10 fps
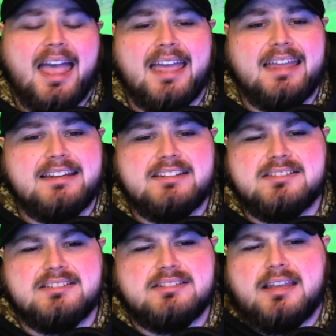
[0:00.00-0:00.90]
And it's
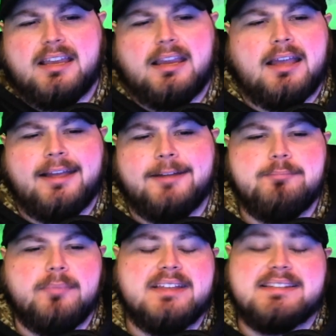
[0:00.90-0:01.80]
just like,
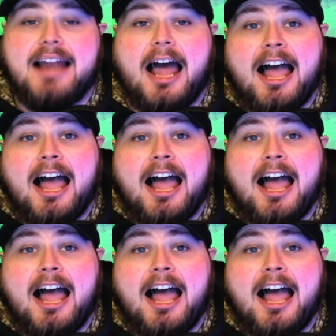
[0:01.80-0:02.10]
listen,